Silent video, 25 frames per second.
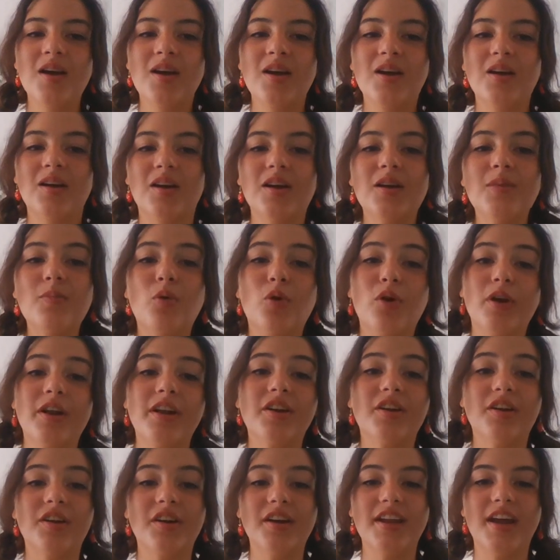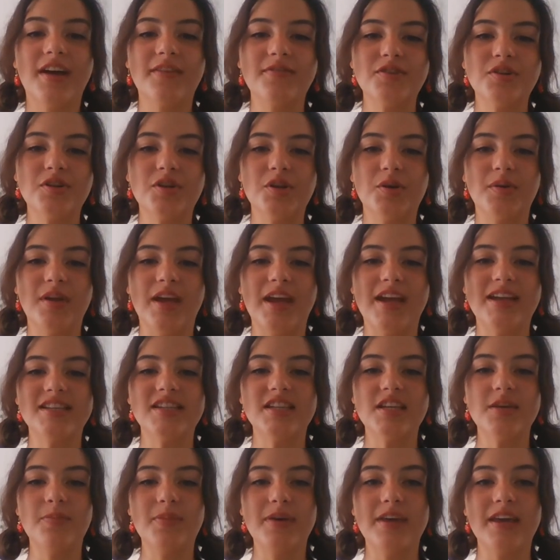Good morning or good afternoon,
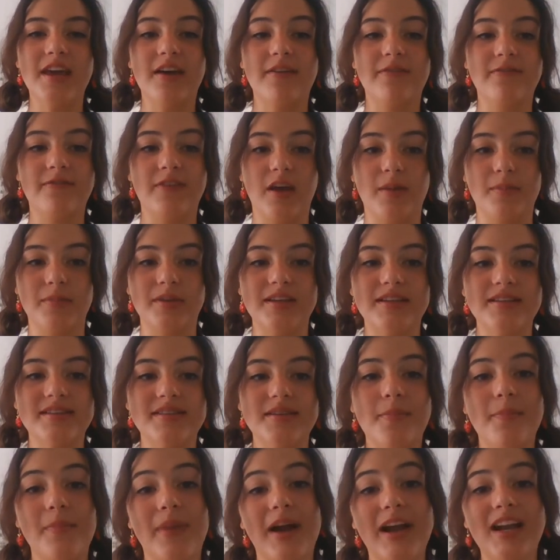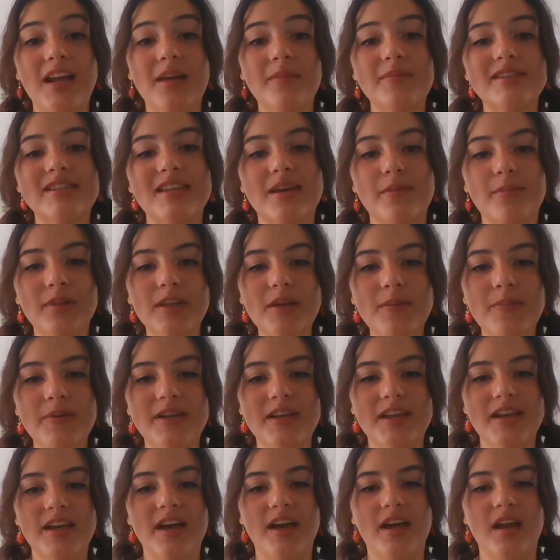ATPF families. My name is Emily
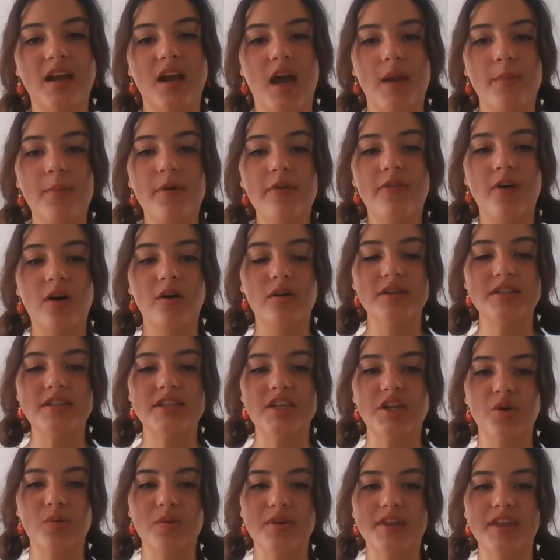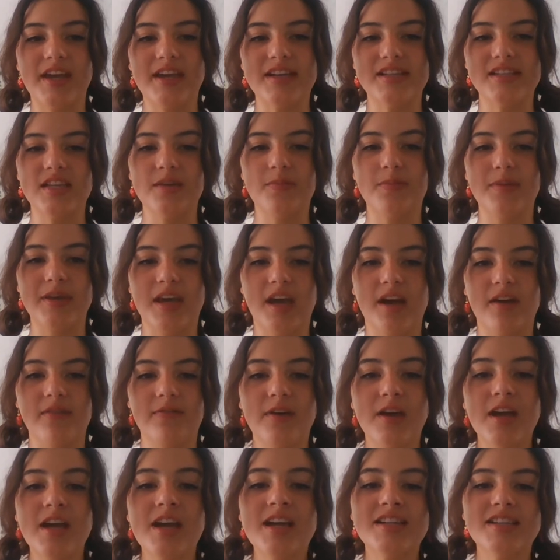Padilla and I'm a volunteer with ATPF.
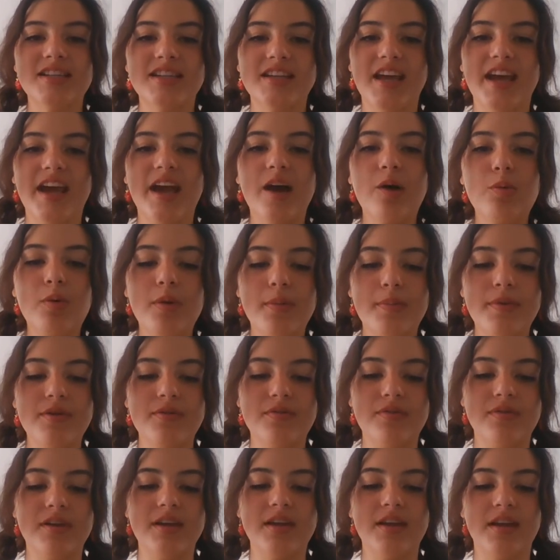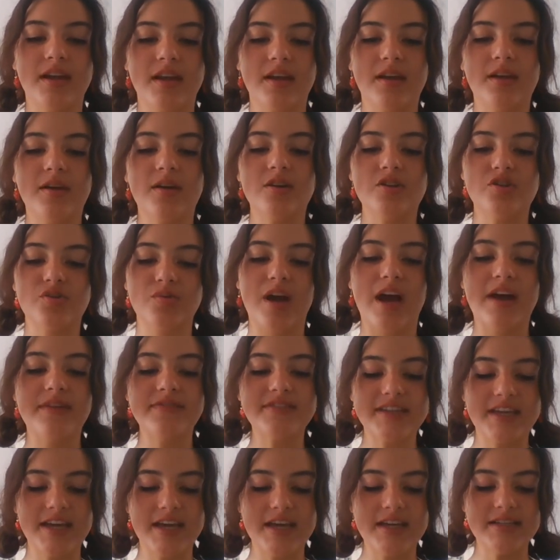Today I will be reading Giraffes
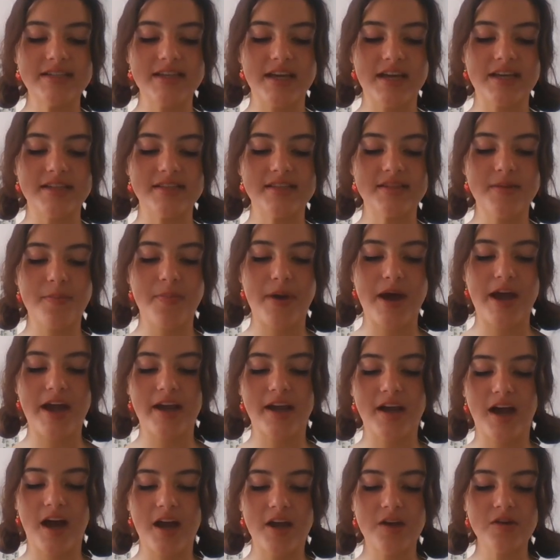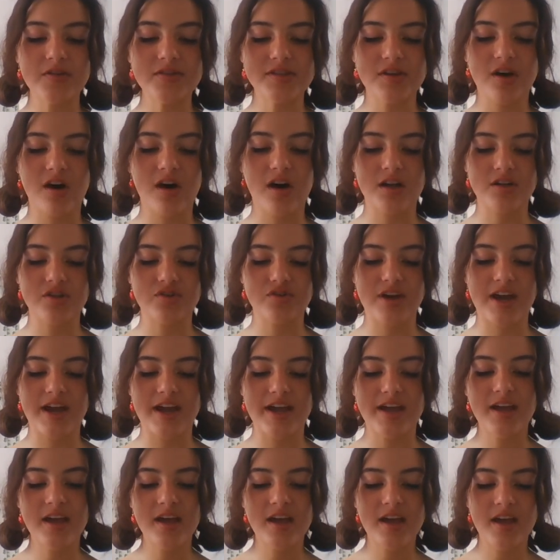Can't Dance by Giles
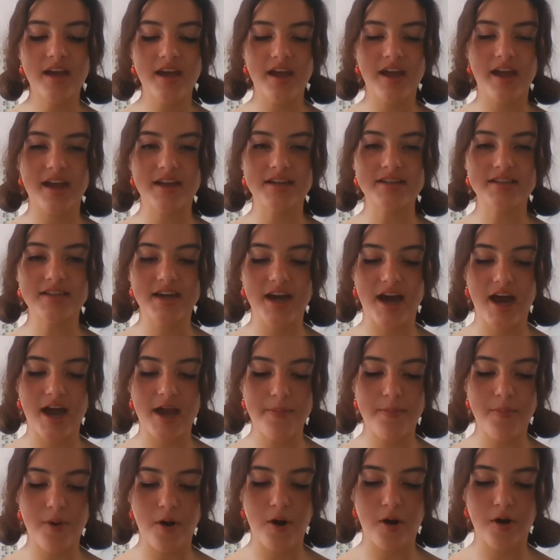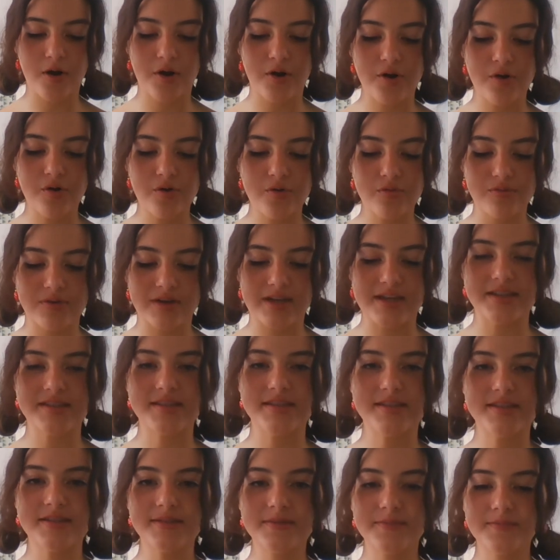Andre and Guy Parker
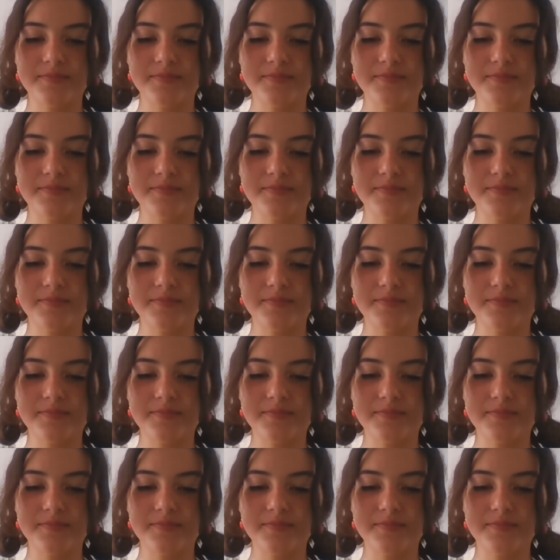Reese.